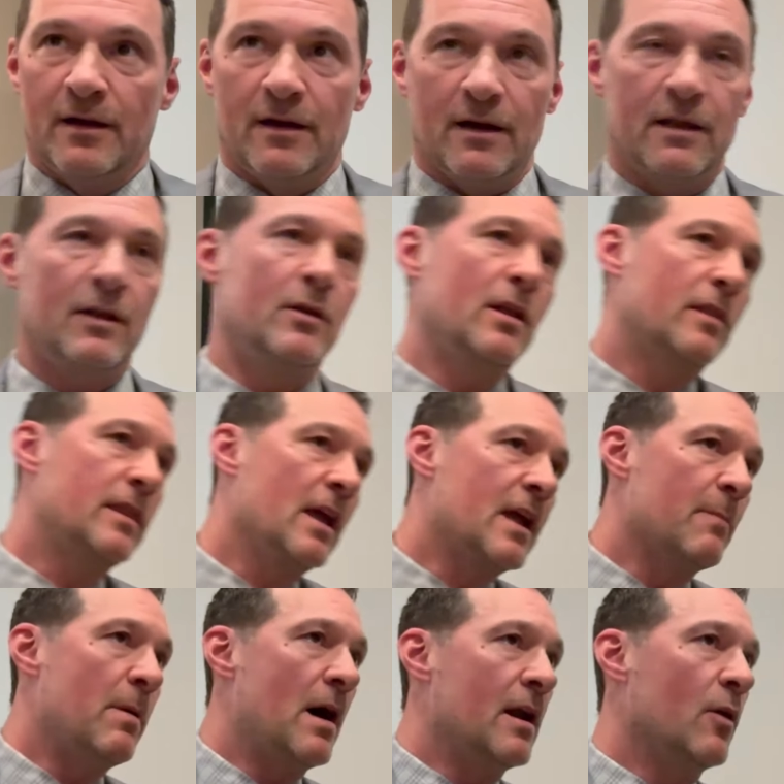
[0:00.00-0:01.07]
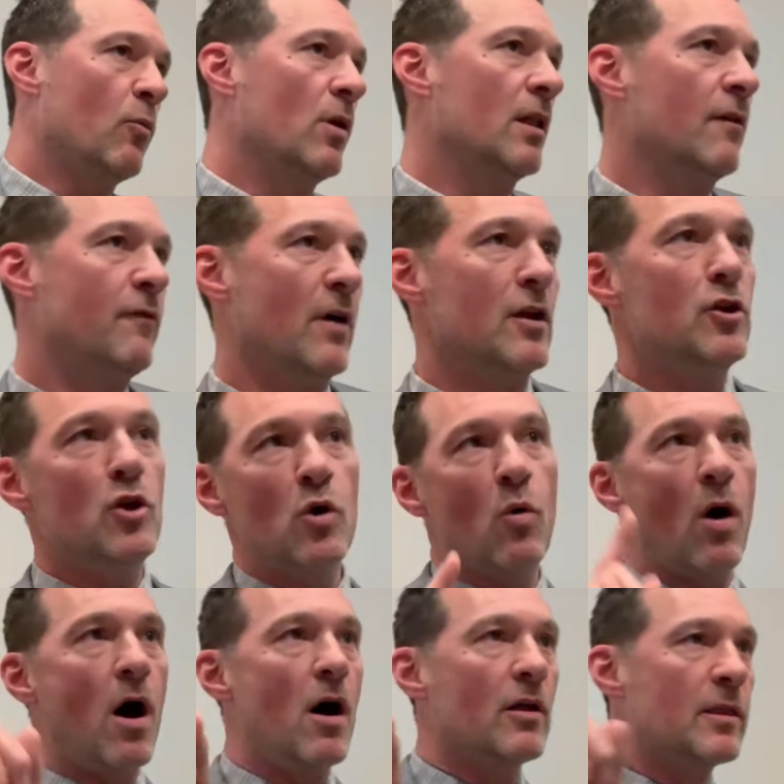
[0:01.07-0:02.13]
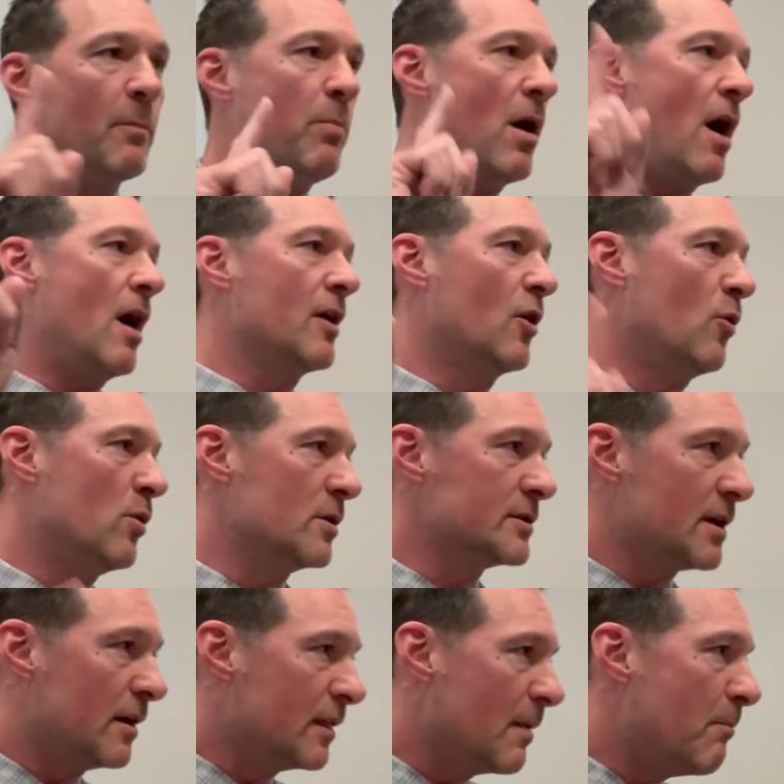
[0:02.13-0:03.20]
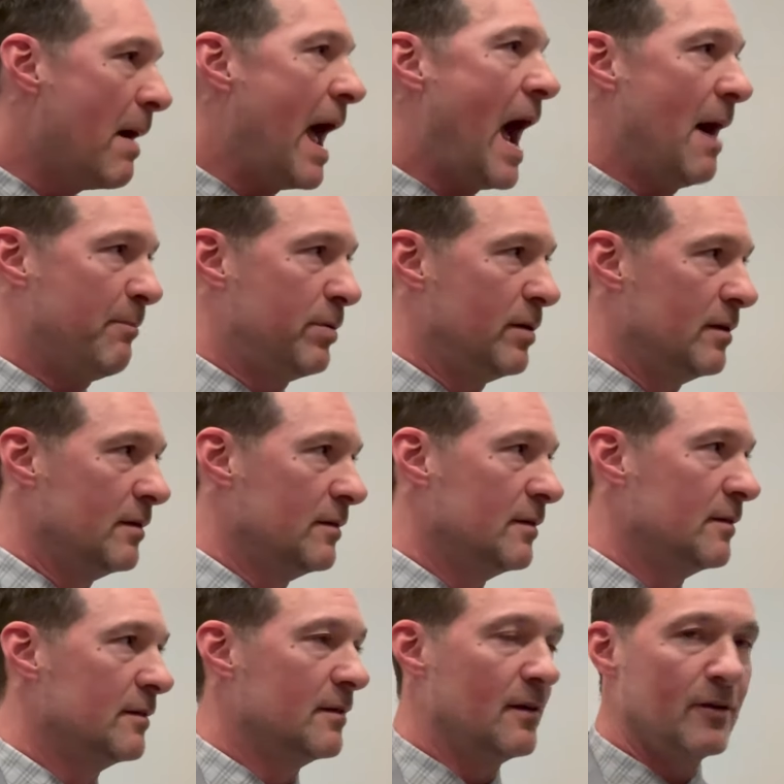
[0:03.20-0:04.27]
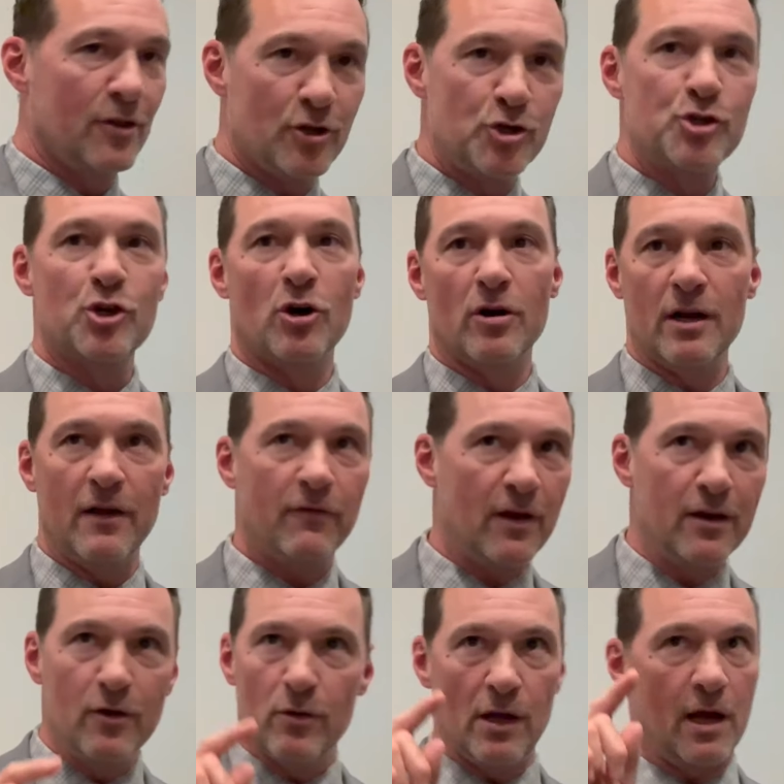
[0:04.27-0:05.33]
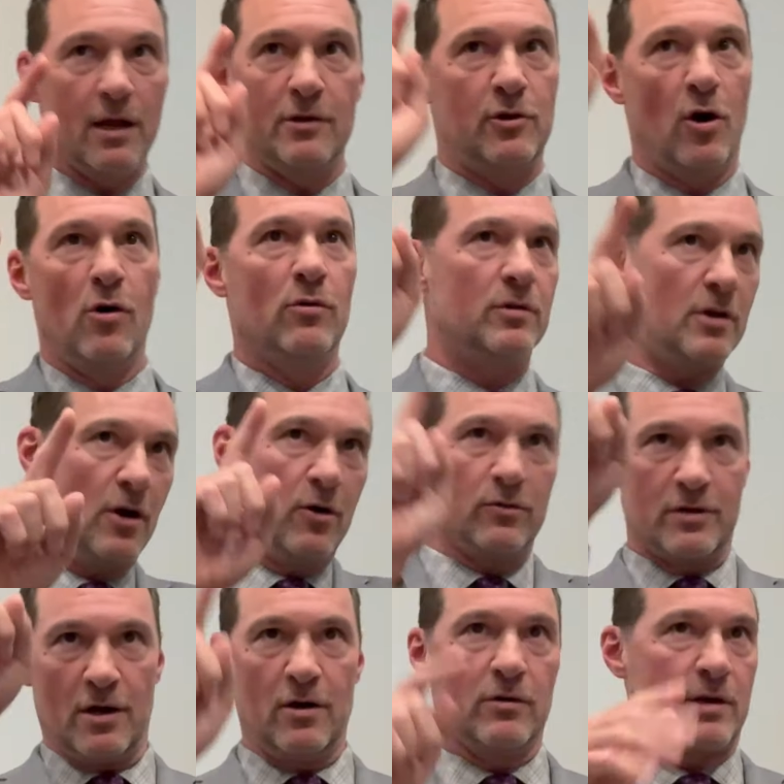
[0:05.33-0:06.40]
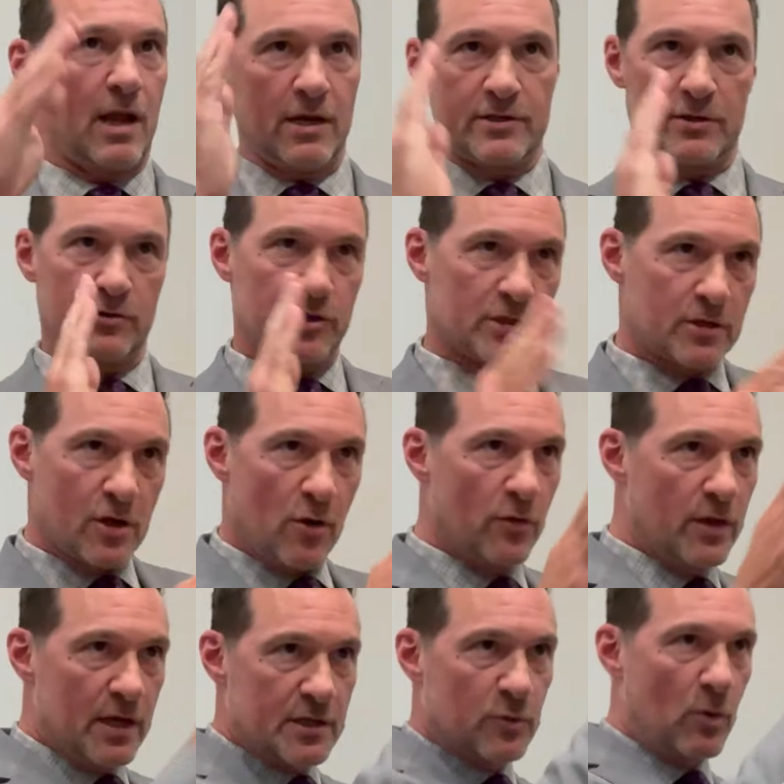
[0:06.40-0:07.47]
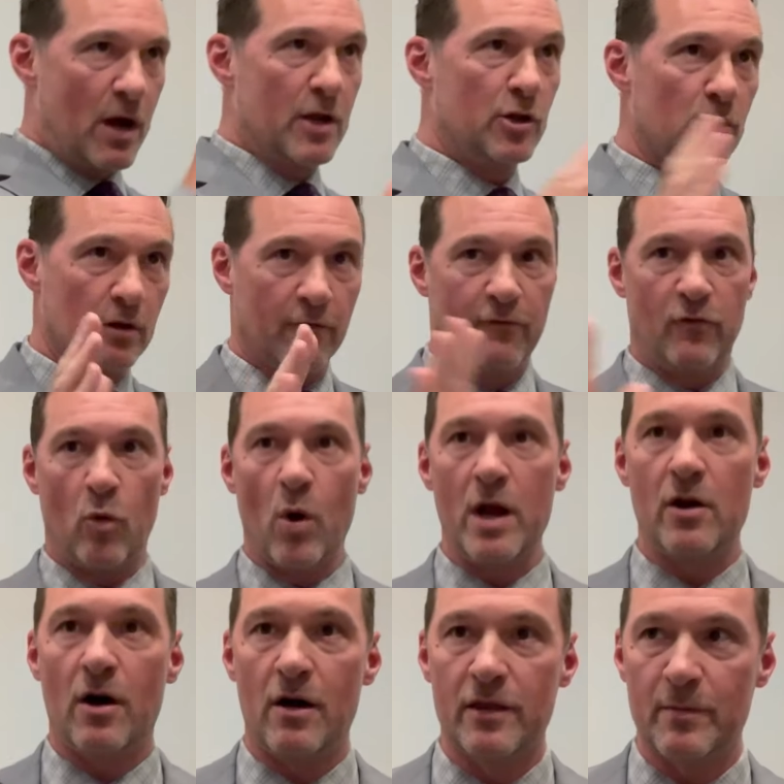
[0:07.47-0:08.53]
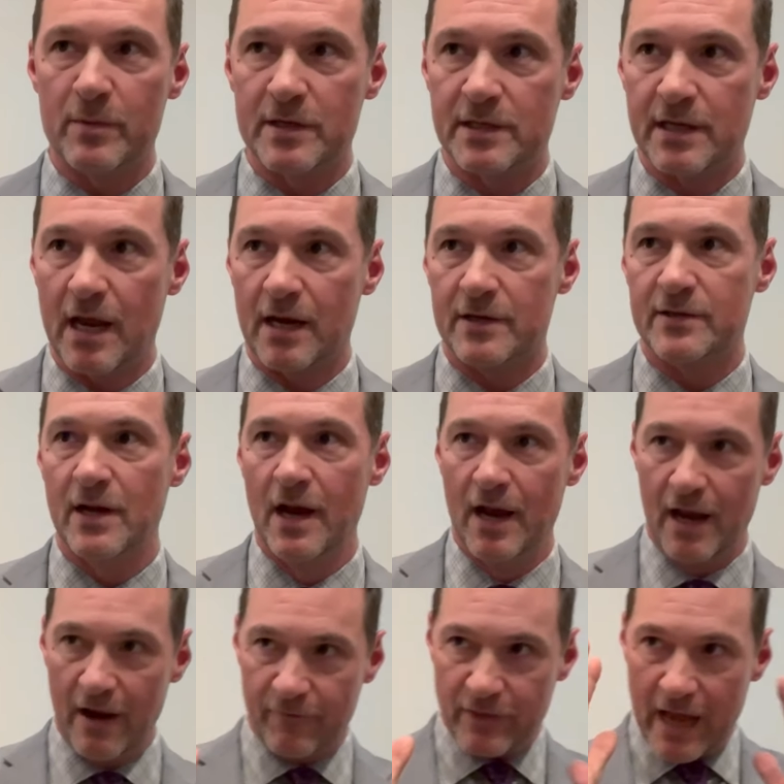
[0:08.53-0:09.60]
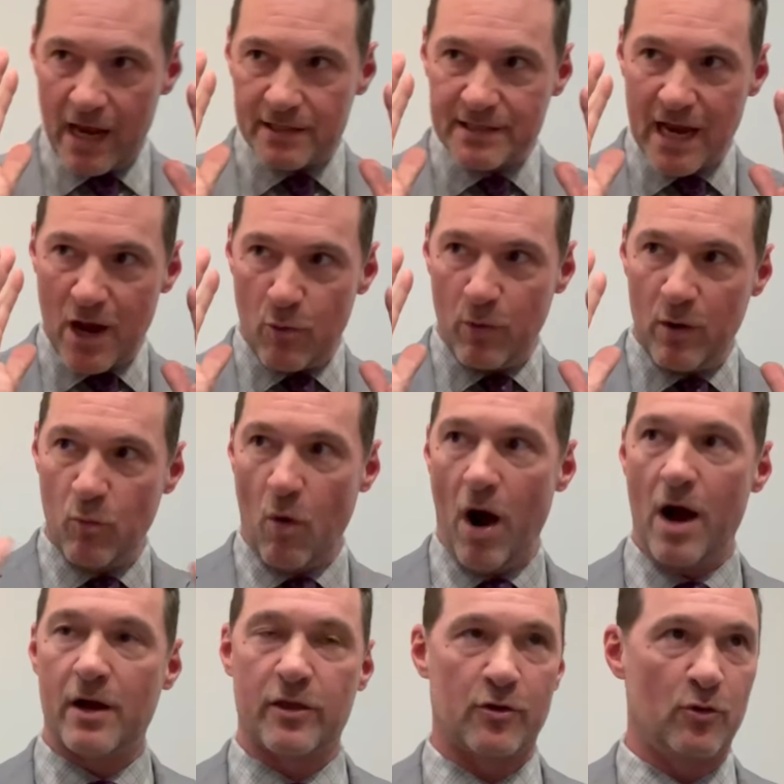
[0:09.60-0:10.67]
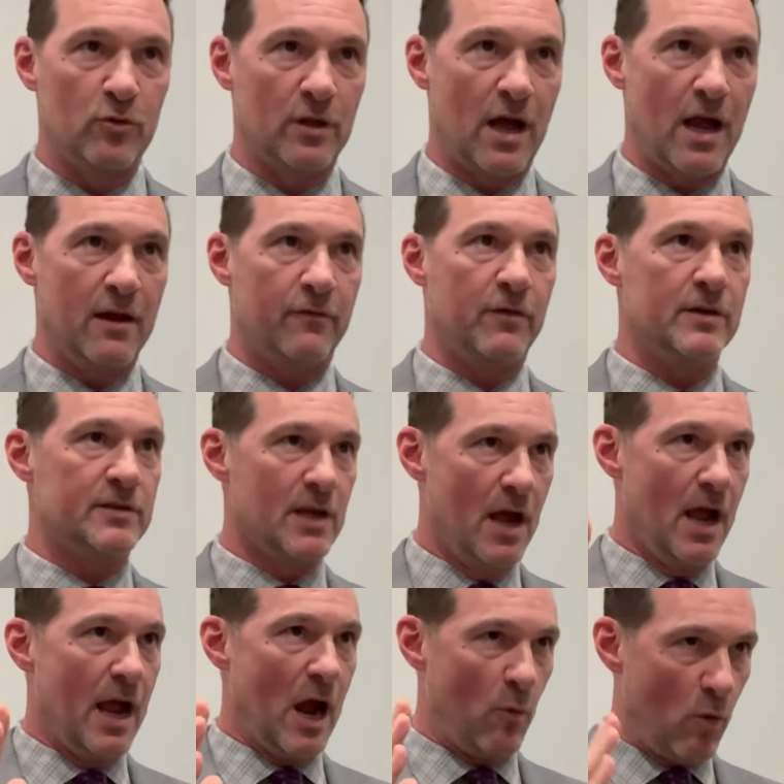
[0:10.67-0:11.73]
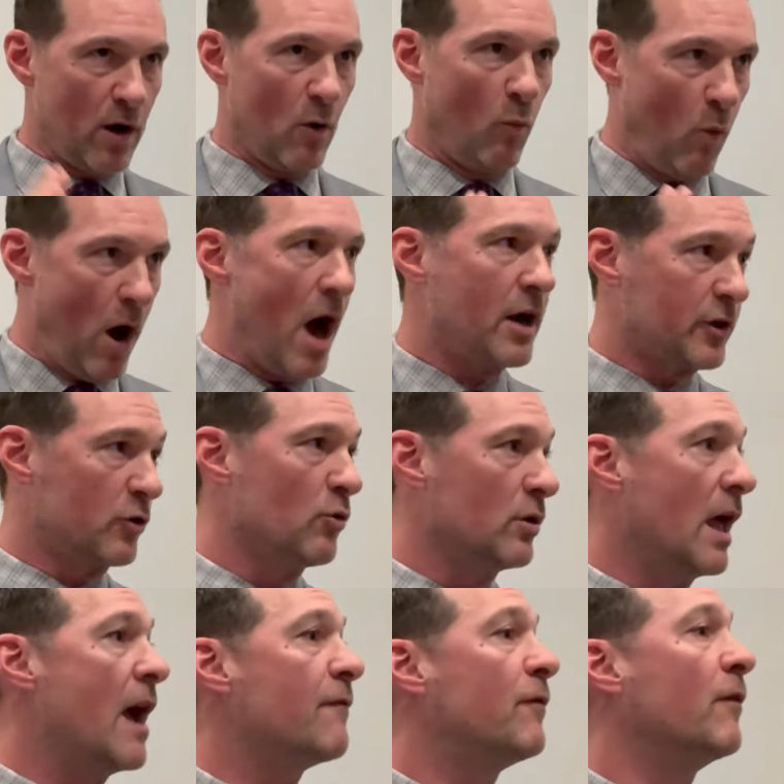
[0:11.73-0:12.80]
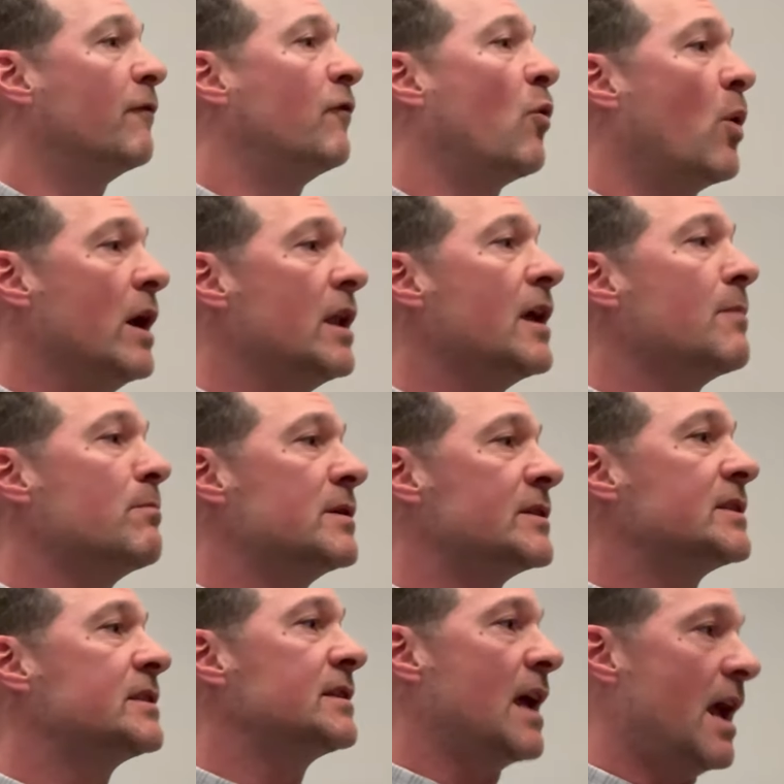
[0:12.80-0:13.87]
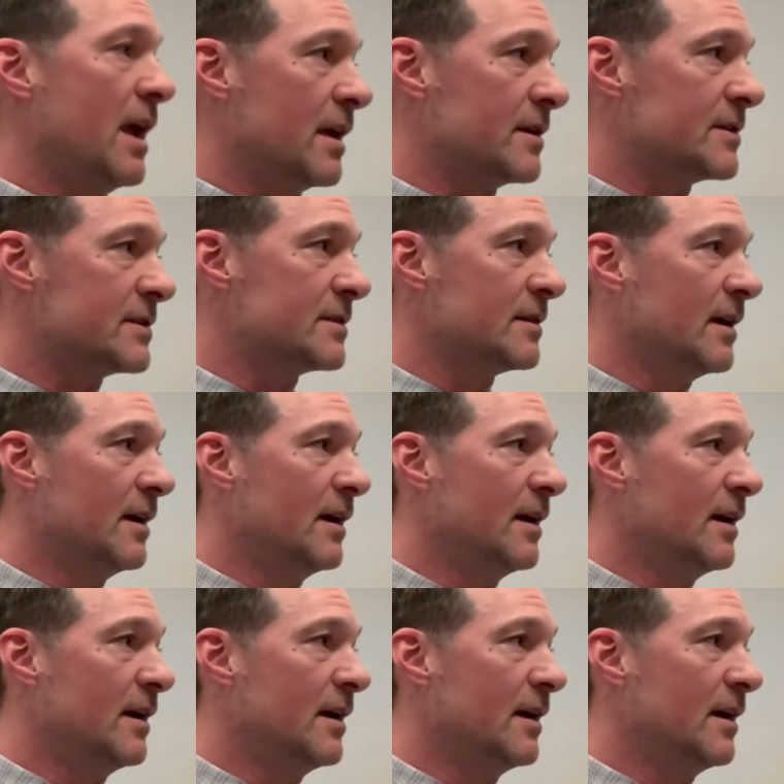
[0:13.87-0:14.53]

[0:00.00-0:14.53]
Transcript: And then you think about it, well, if I knew all the potholes on the map, on the journey, if I knew I don't, don't, don't, okay, so just go this way and you'll avoid all the mistakes. If that's how we walk through life is I want to walk through life avoiding mistakes,